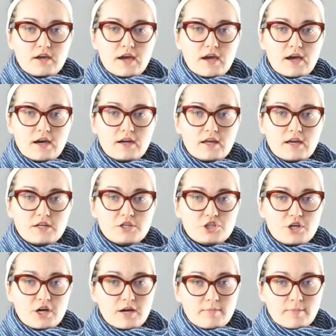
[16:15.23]
had a
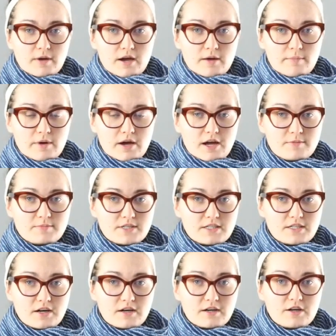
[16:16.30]
GI
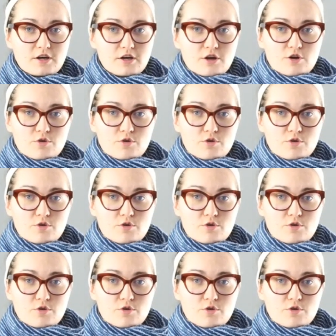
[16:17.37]
biopsy done,